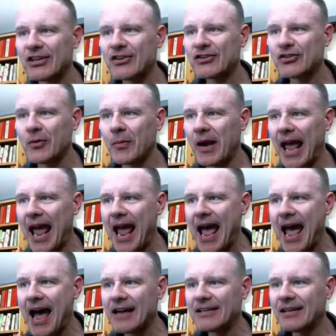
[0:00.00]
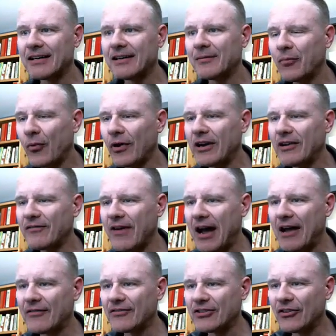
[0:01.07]
So I'm going to add
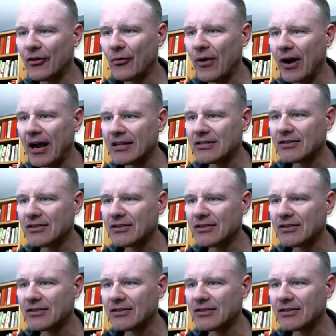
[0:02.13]
0.5 to the right.